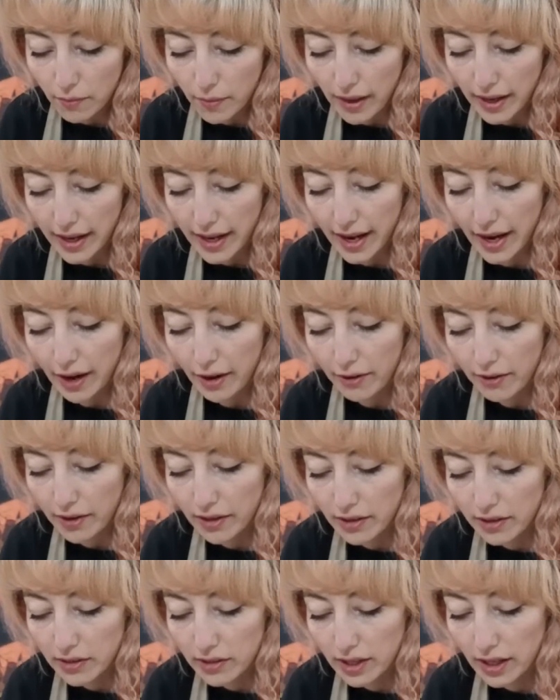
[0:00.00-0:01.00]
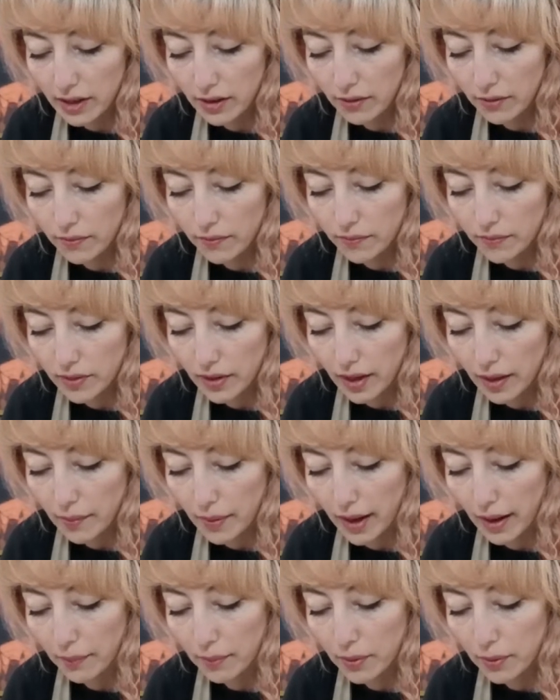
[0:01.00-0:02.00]
my areas now. I'm
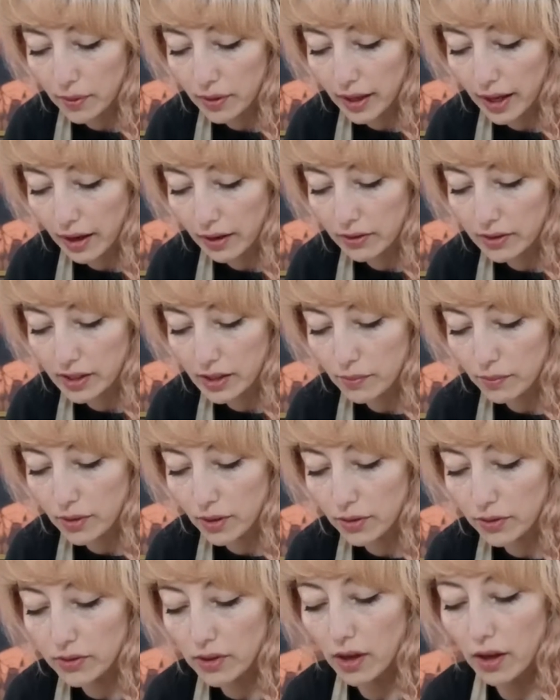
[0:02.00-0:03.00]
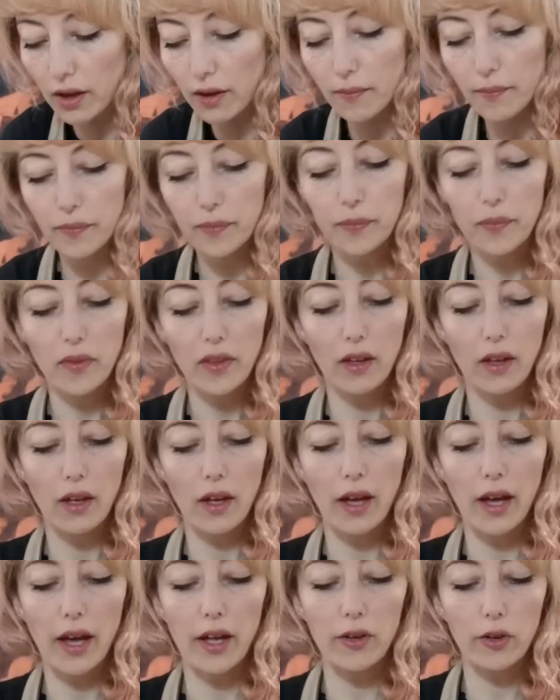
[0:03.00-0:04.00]
happy with how deep those are.
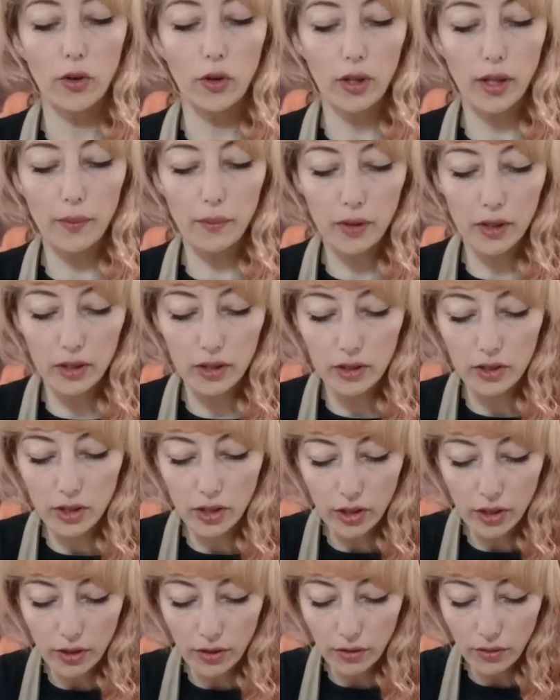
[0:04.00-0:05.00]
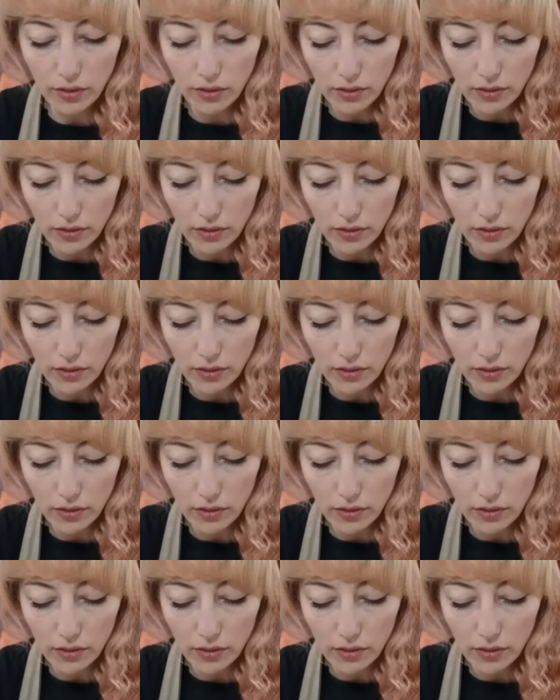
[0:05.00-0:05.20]
And all I'm going to do,